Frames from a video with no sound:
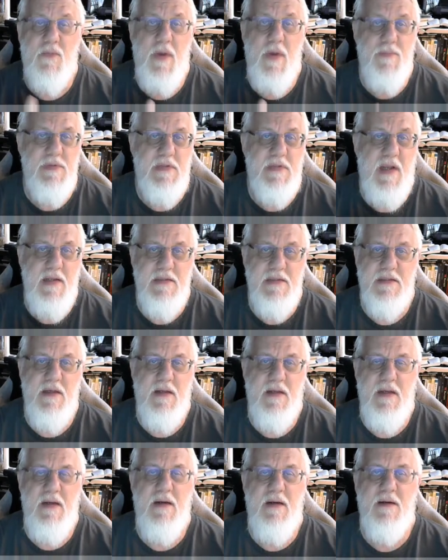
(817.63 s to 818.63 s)
websites
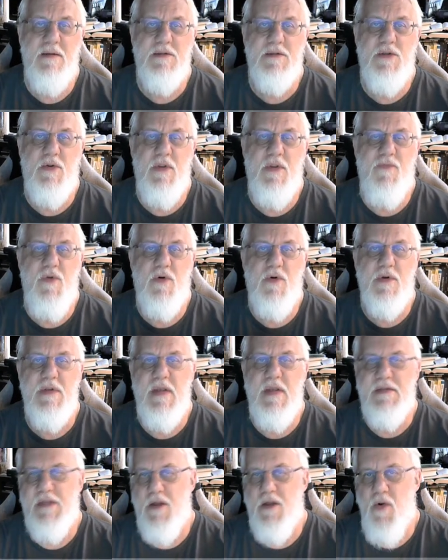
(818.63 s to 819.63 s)
on here. So if you're an
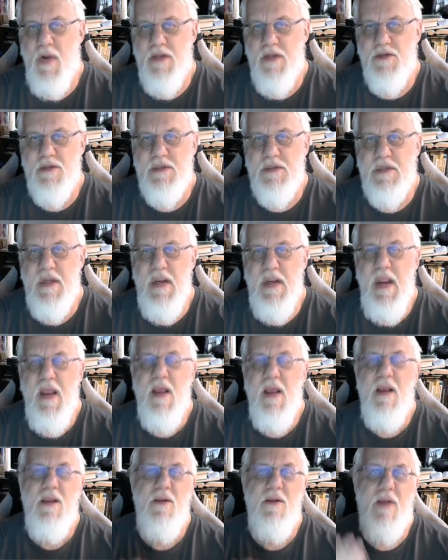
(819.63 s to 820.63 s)
SEO agency,
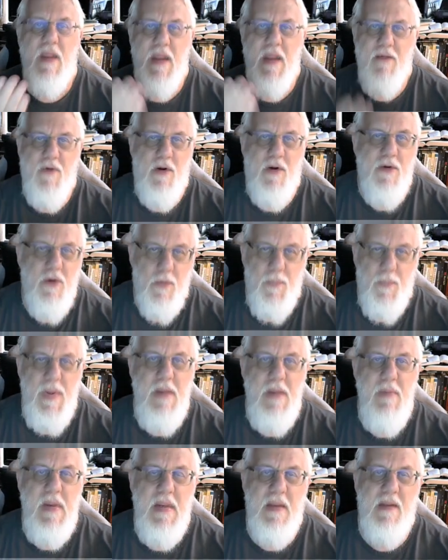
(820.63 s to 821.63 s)
you can have all your
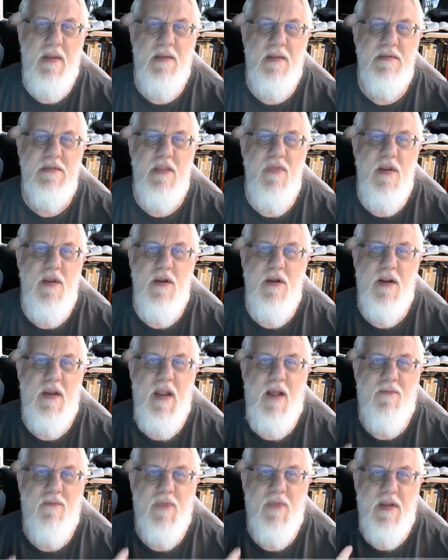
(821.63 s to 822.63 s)
PBNs and then you can
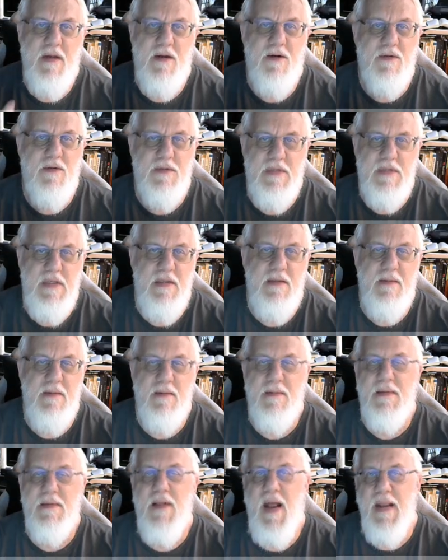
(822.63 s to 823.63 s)
have like your
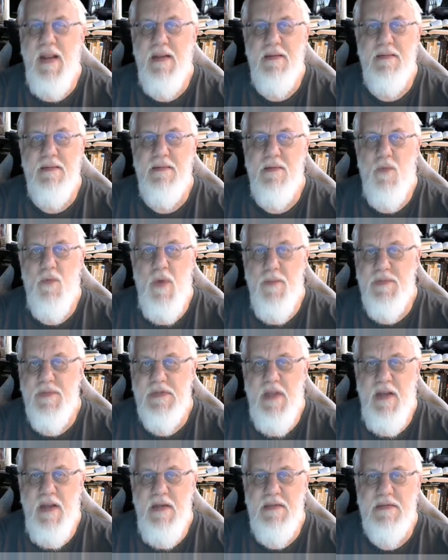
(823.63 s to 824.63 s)
10 client
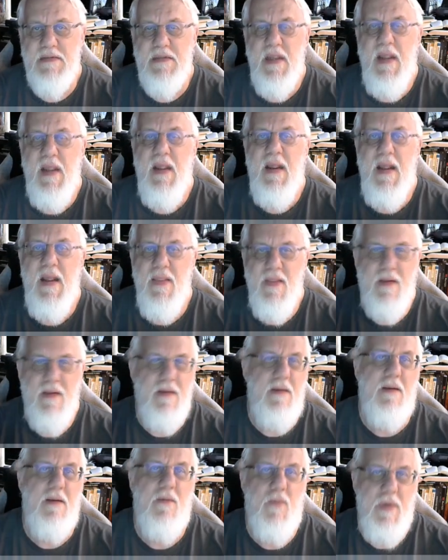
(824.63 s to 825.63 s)
websites. And
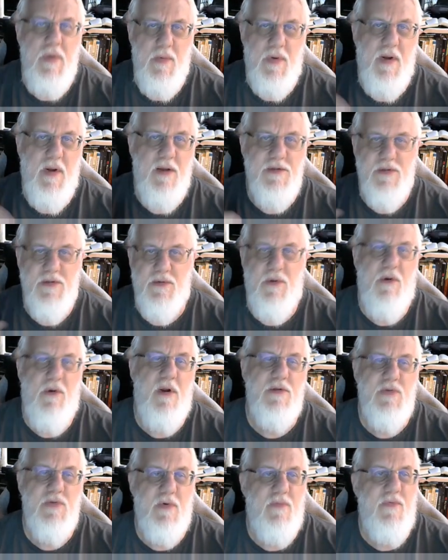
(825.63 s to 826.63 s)
then we would also
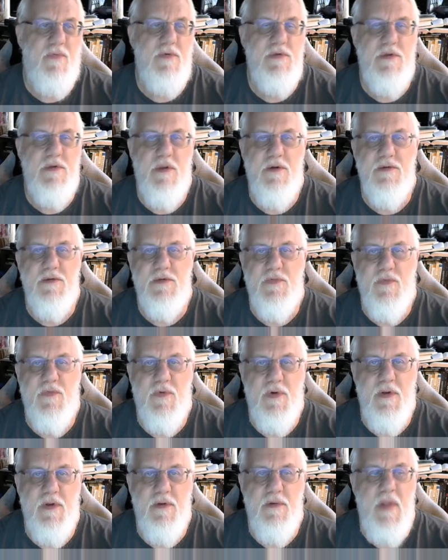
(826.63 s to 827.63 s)
cross-reference those
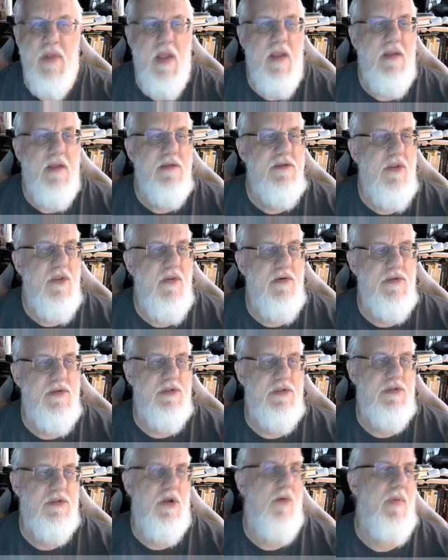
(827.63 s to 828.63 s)
for you. So there's
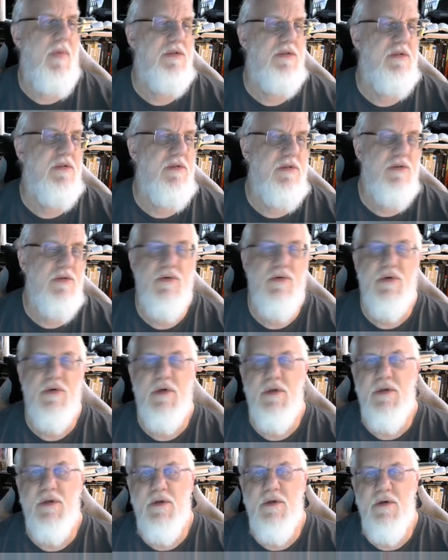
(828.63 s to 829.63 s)
so much this tool
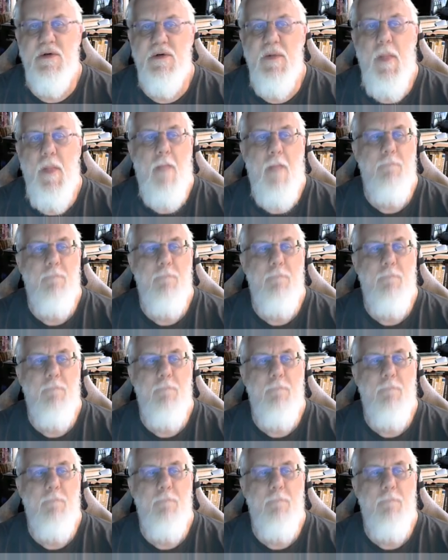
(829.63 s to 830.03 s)
can do.